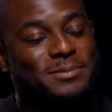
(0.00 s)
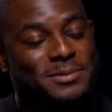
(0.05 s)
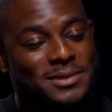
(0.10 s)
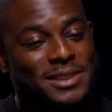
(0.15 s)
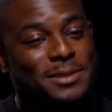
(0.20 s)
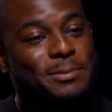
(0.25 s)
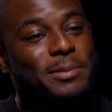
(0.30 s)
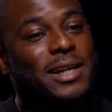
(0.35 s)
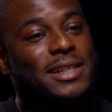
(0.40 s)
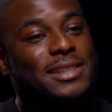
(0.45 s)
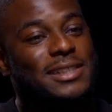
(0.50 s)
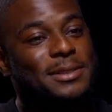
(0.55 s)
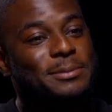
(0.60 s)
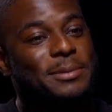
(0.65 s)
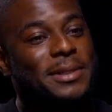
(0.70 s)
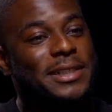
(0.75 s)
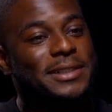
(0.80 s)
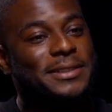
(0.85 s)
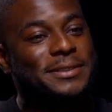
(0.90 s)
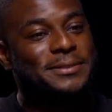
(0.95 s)
Spicy
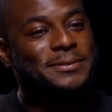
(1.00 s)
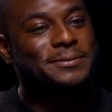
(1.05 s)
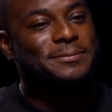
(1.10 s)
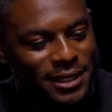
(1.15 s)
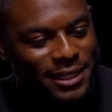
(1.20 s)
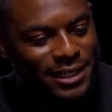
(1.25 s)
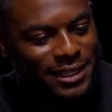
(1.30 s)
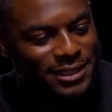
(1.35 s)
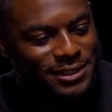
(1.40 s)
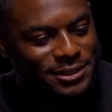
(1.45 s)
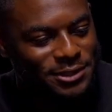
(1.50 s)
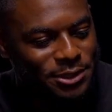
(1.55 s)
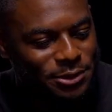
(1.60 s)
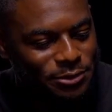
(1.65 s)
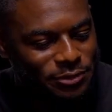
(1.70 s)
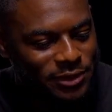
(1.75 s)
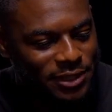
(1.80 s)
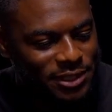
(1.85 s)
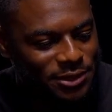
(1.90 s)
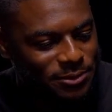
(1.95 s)
man. Okay, so the
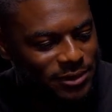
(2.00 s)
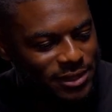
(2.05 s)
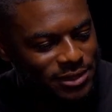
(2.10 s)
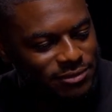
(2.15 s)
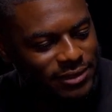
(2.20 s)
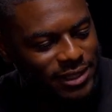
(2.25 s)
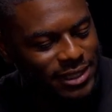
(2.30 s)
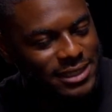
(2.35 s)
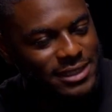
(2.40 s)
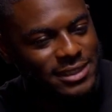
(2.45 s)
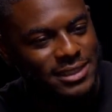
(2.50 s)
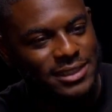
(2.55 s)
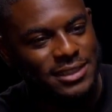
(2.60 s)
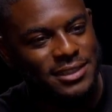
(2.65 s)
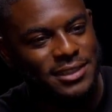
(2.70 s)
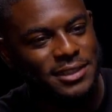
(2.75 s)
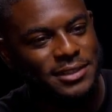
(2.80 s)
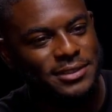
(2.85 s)
first one's Valentina.